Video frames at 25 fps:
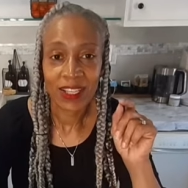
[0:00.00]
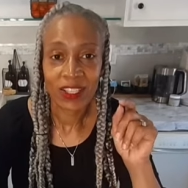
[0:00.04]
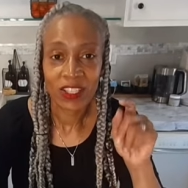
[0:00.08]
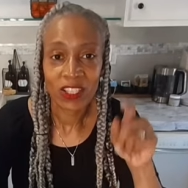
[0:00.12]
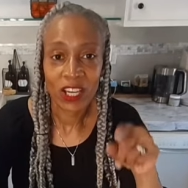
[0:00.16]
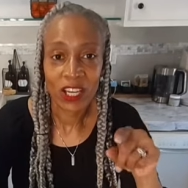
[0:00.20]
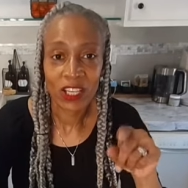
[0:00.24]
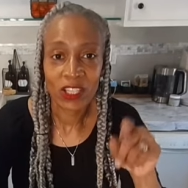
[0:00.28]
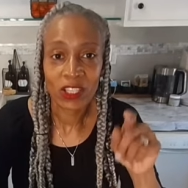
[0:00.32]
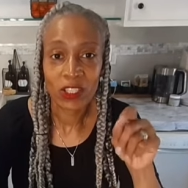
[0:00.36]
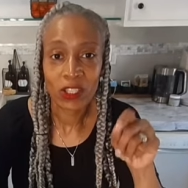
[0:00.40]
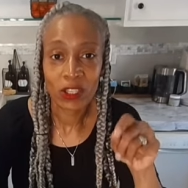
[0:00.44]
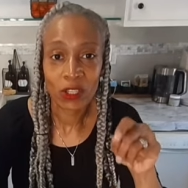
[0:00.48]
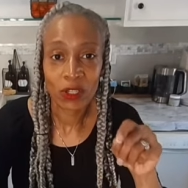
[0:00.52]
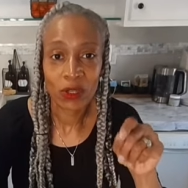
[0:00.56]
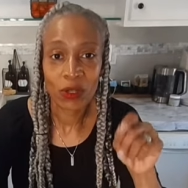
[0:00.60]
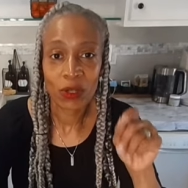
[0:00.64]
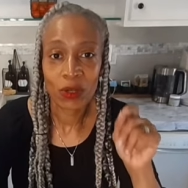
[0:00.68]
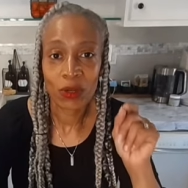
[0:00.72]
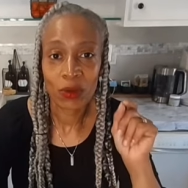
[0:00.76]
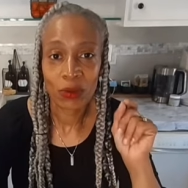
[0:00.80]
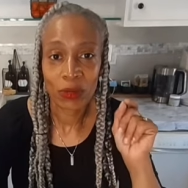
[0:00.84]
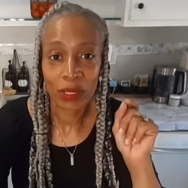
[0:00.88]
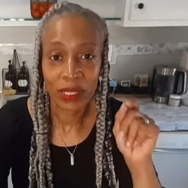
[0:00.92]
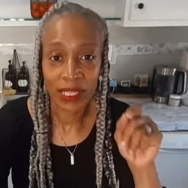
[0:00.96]
Just do
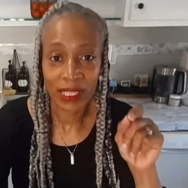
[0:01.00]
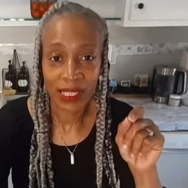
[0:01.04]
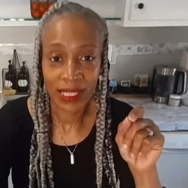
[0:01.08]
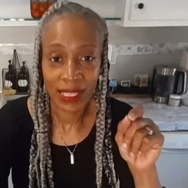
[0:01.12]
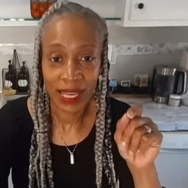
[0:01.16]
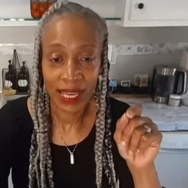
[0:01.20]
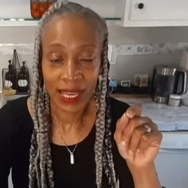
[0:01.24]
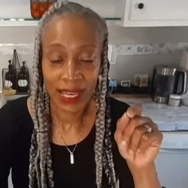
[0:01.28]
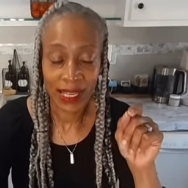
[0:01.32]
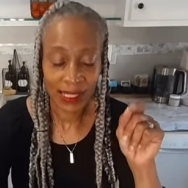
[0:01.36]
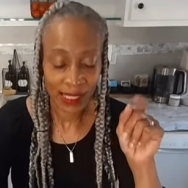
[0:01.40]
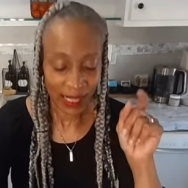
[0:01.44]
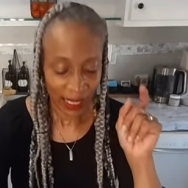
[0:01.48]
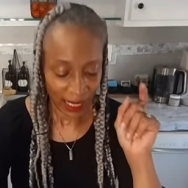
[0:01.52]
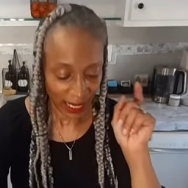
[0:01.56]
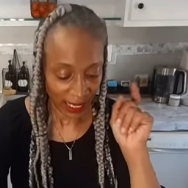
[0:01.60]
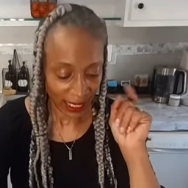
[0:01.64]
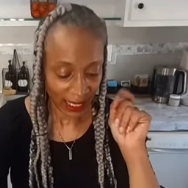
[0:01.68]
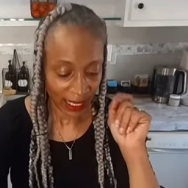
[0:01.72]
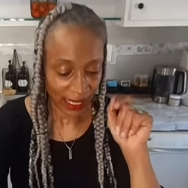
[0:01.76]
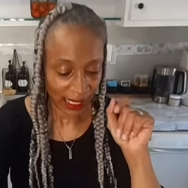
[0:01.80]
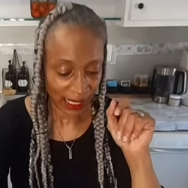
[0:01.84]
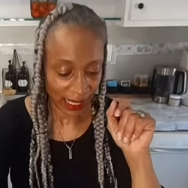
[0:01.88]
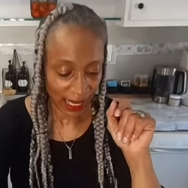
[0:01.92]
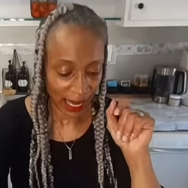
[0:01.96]
what he says.
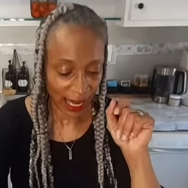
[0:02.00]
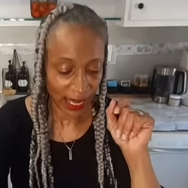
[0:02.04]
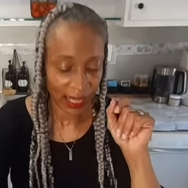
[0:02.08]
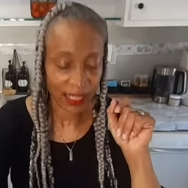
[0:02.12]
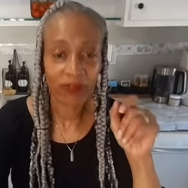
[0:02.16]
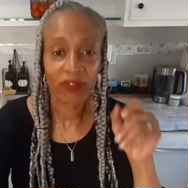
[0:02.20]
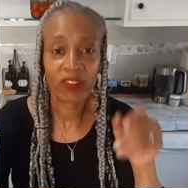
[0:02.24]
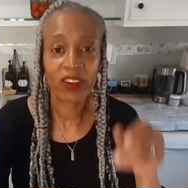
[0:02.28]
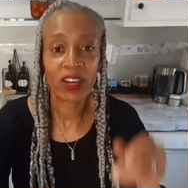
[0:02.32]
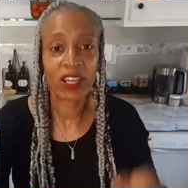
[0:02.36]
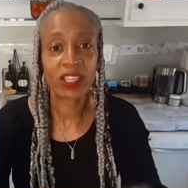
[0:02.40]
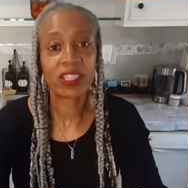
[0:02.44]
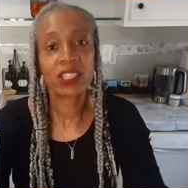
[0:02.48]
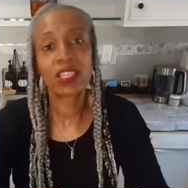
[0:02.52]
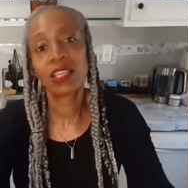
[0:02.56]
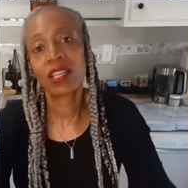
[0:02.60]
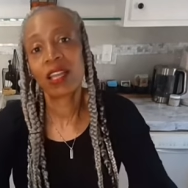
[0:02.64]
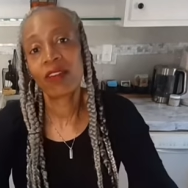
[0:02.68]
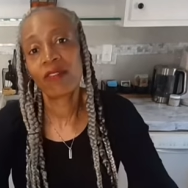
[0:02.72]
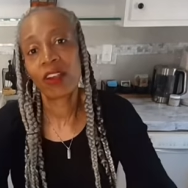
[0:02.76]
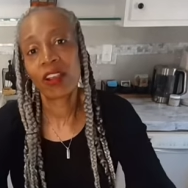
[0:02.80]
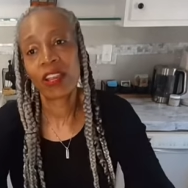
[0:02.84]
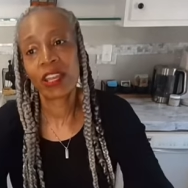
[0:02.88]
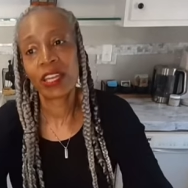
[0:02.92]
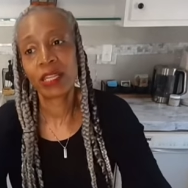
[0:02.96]
And he says for us to
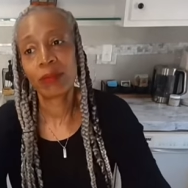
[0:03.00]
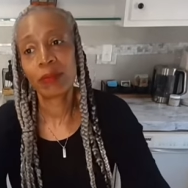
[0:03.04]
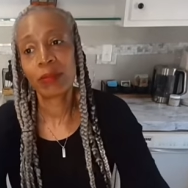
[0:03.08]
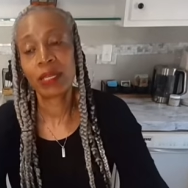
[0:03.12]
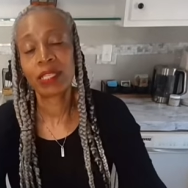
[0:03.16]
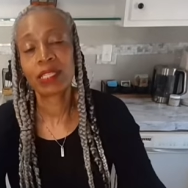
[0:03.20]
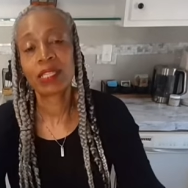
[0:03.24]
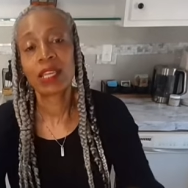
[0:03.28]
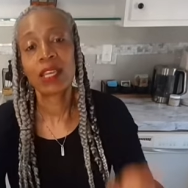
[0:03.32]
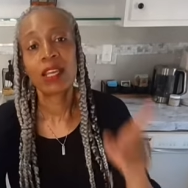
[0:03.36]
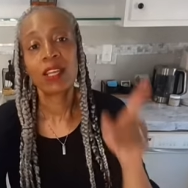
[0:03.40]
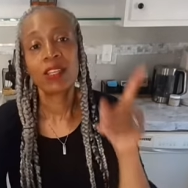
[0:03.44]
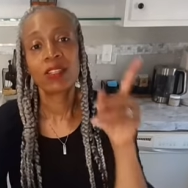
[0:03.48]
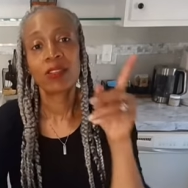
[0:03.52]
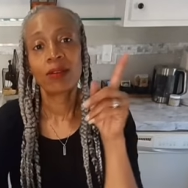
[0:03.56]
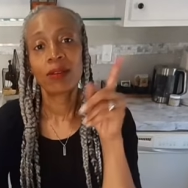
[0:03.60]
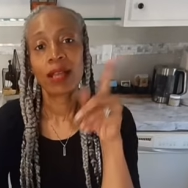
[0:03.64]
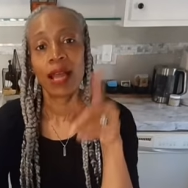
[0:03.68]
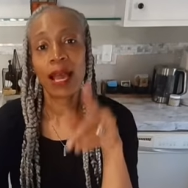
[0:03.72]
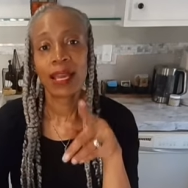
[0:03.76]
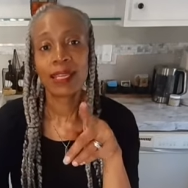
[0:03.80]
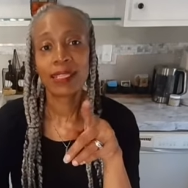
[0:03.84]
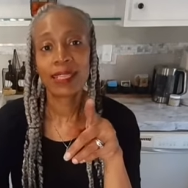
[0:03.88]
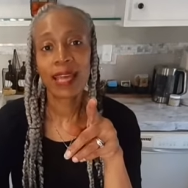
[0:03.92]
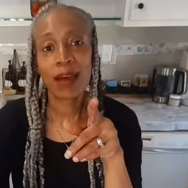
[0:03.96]
love our enemies. So
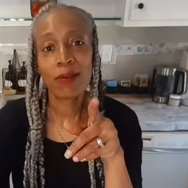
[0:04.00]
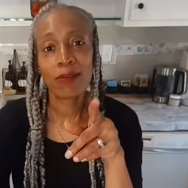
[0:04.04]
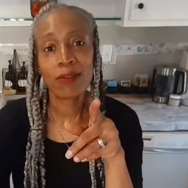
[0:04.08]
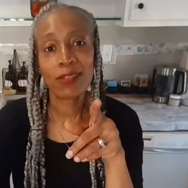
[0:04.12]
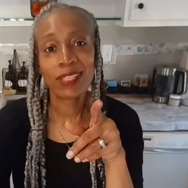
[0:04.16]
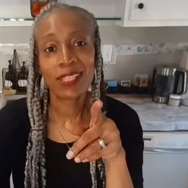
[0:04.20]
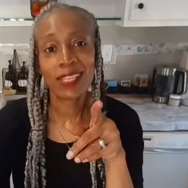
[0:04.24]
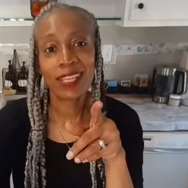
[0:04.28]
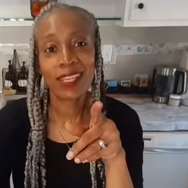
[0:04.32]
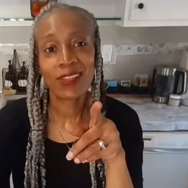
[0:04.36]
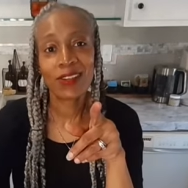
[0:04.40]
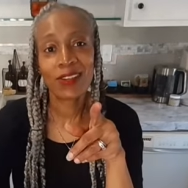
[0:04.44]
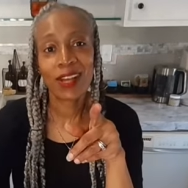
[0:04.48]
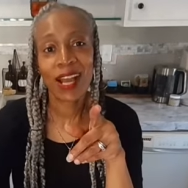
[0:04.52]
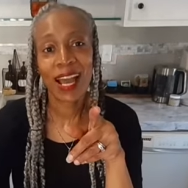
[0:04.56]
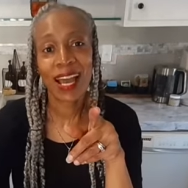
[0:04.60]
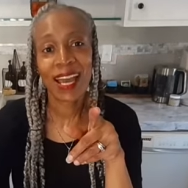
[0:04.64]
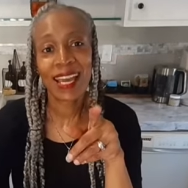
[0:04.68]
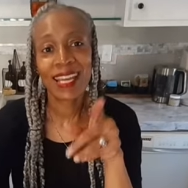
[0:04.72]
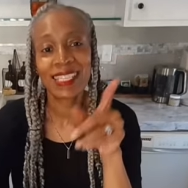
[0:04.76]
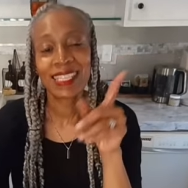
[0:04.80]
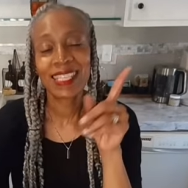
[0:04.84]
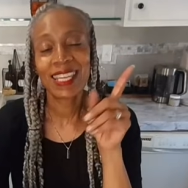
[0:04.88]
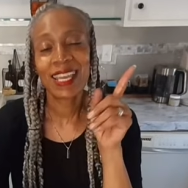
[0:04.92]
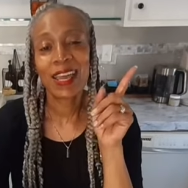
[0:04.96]
guys, I will see you
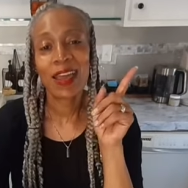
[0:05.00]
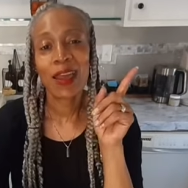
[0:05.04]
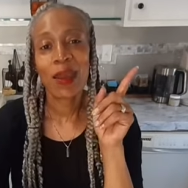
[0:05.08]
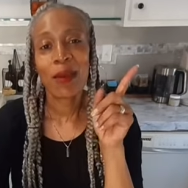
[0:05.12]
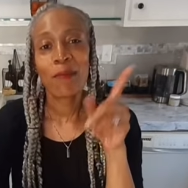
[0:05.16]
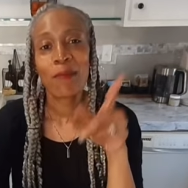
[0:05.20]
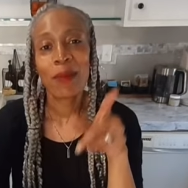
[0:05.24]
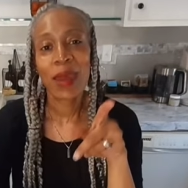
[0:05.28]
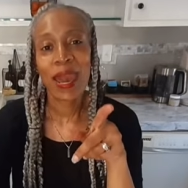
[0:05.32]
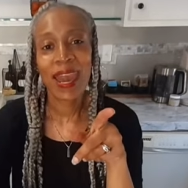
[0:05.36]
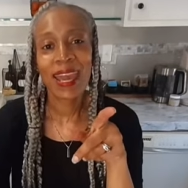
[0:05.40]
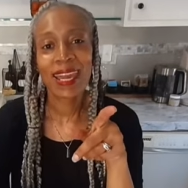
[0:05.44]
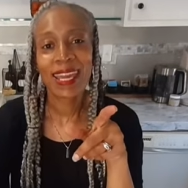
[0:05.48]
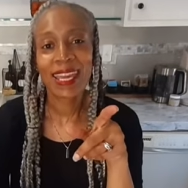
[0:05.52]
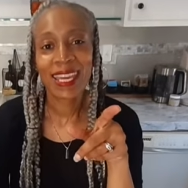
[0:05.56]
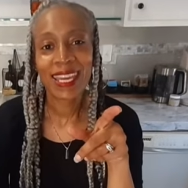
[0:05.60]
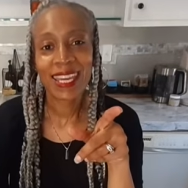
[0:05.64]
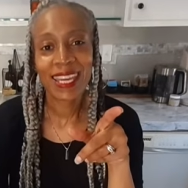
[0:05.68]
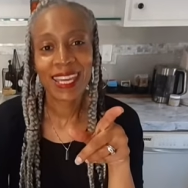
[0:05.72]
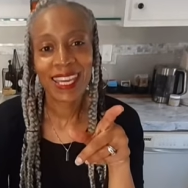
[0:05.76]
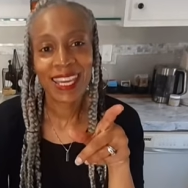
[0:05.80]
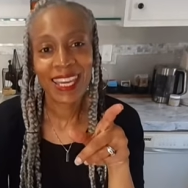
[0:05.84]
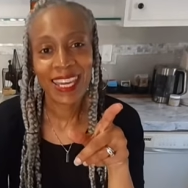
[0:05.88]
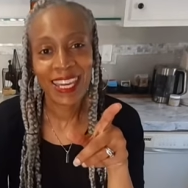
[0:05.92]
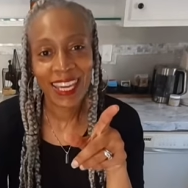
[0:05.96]
guys back
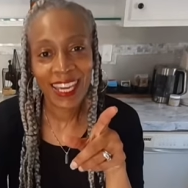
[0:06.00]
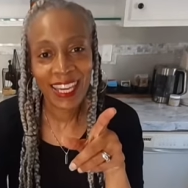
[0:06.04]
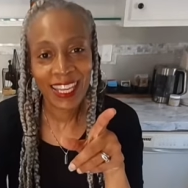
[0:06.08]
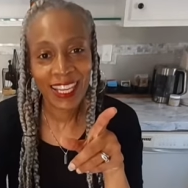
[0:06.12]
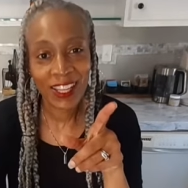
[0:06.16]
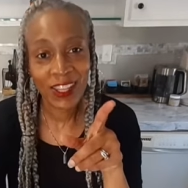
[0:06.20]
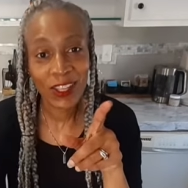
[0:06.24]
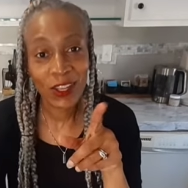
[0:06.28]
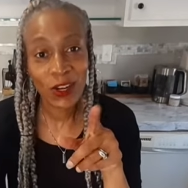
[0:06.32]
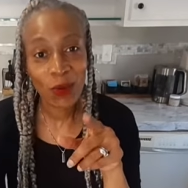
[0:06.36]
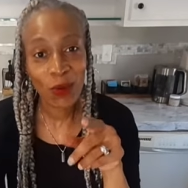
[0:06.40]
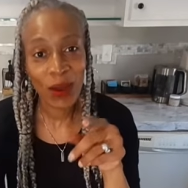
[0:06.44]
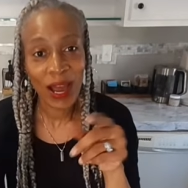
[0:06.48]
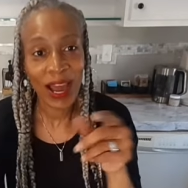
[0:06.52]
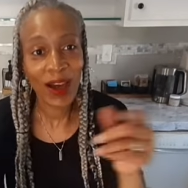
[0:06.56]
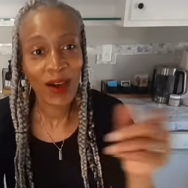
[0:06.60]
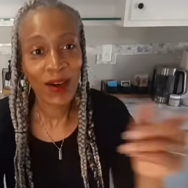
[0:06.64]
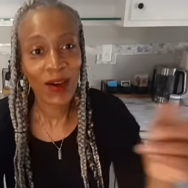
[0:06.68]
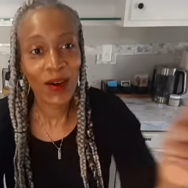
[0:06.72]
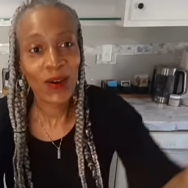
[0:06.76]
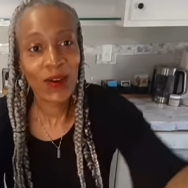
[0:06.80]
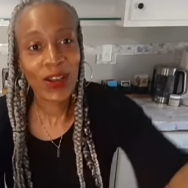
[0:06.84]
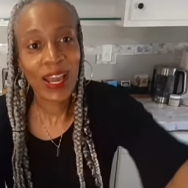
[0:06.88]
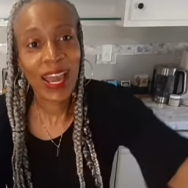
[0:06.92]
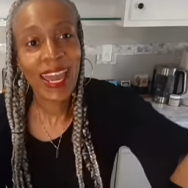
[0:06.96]
in a little
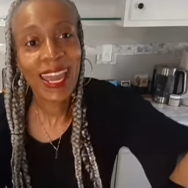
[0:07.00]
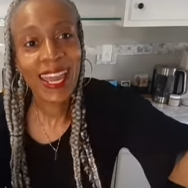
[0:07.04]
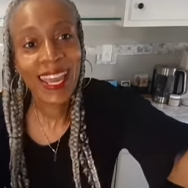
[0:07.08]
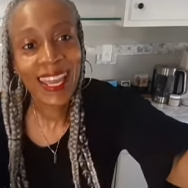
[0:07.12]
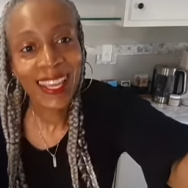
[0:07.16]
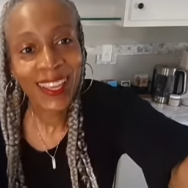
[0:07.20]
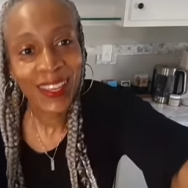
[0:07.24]
while, okay?